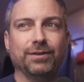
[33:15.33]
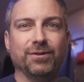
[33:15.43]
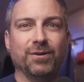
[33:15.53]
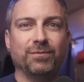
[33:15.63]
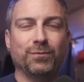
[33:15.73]

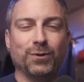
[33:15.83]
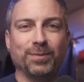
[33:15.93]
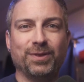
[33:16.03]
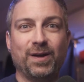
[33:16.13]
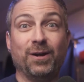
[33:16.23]
own
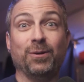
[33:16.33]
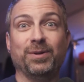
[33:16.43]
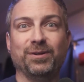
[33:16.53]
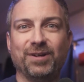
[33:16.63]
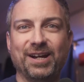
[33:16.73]
form of
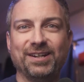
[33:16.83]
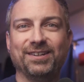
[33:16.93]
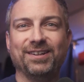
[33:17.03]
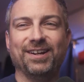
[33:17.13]
therapy, right?